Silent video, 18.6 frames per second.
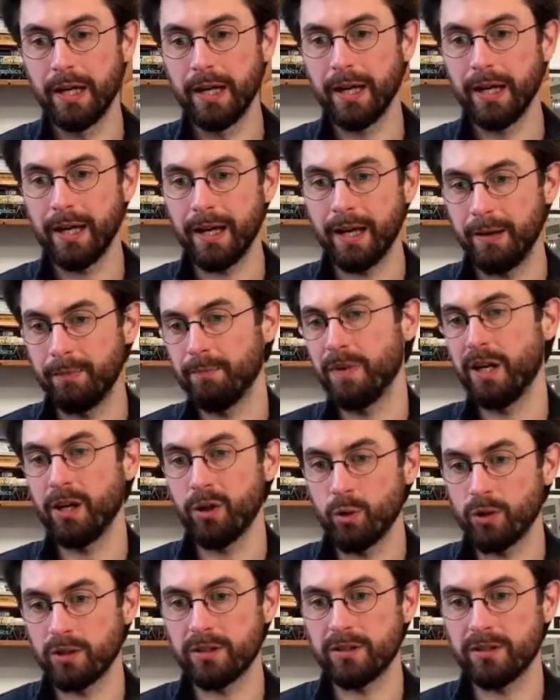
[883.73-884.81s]
And
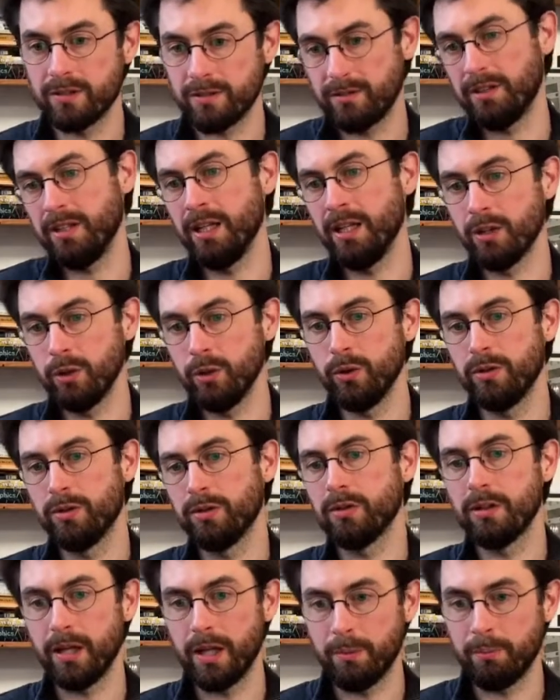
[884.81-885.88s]
courses include
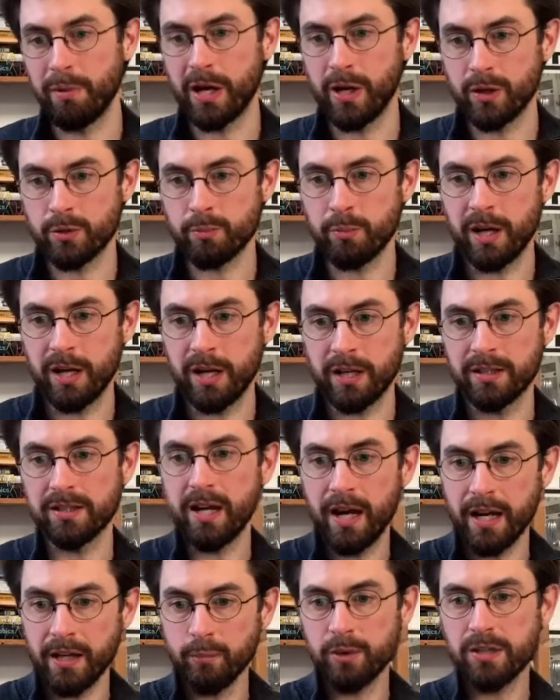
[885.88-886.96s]
bio-inspired
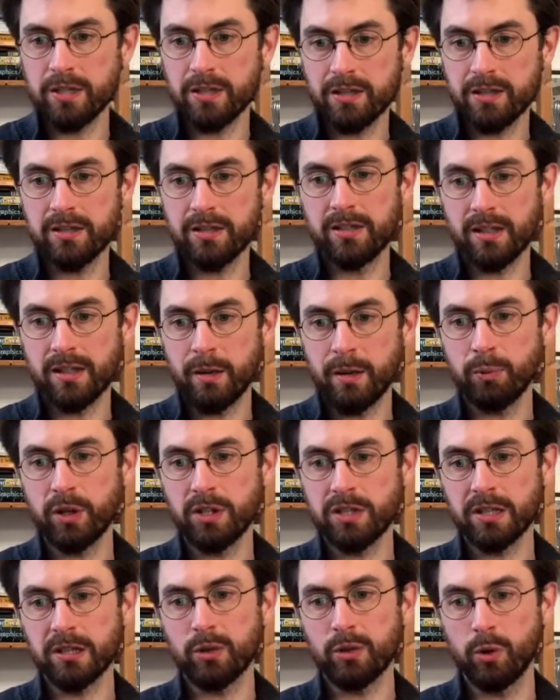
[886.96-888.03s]
design, which is a design
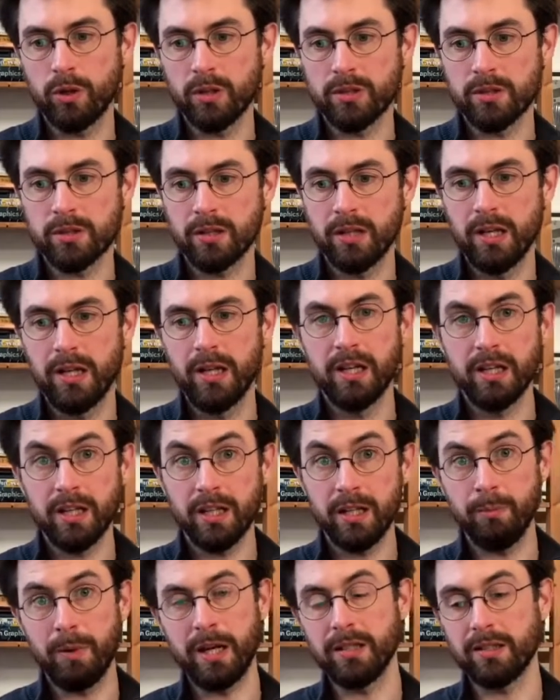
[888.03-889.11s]
project course. You
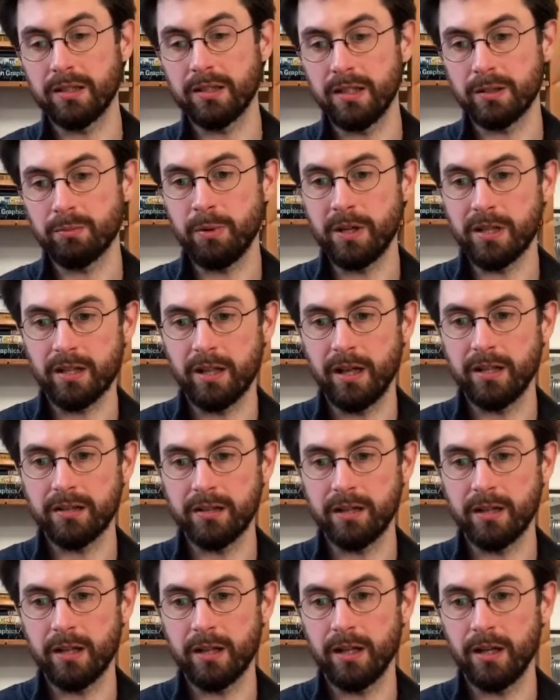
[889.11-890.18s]
might specialize
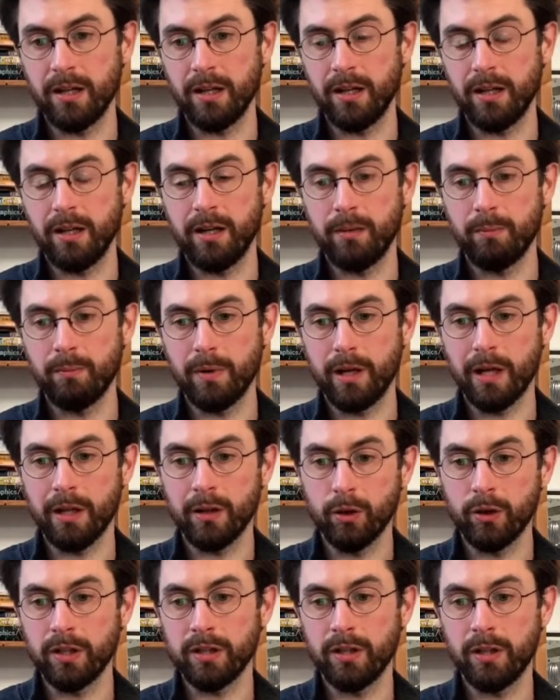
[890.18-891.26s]
it and
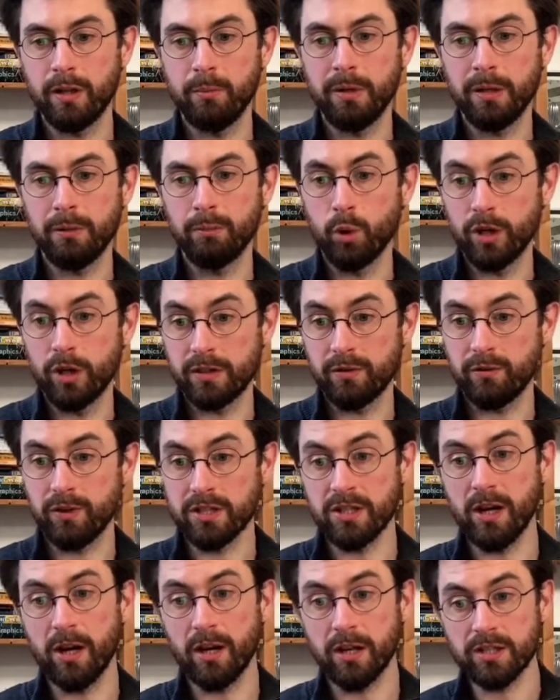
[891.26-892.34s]
look a bit more into
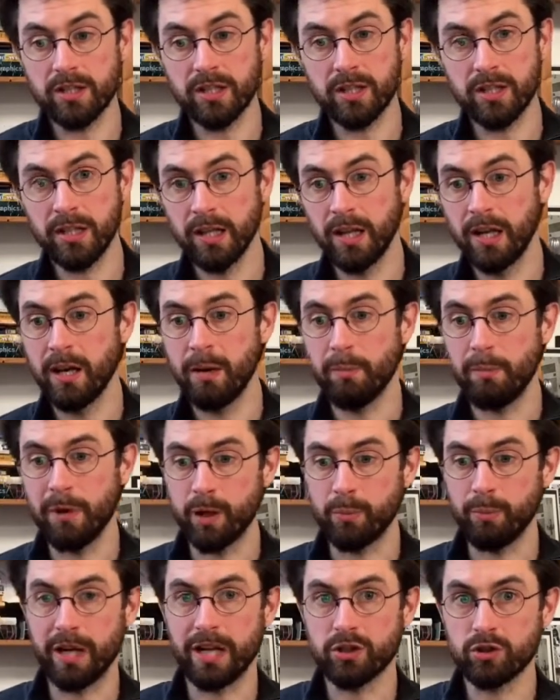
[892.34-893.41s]
physiology.
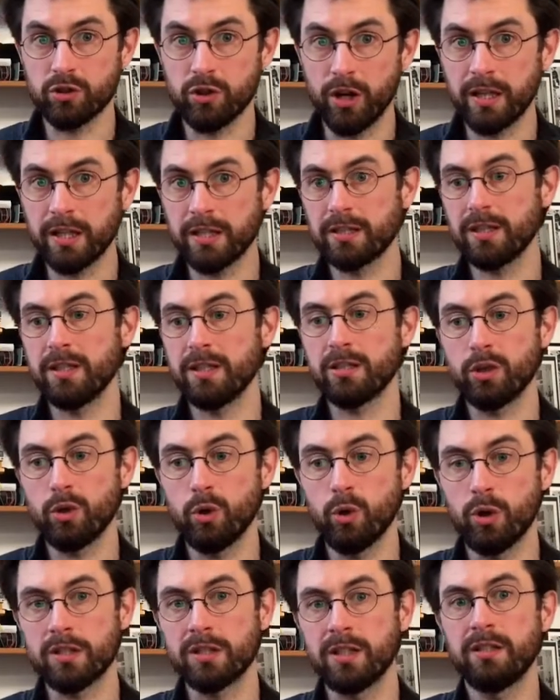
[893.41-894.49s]
Biomechatronics is a
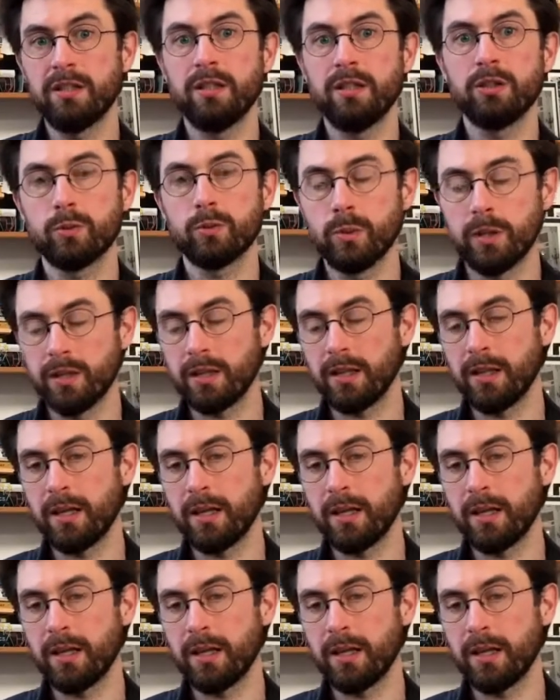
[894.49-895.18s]
course that deals with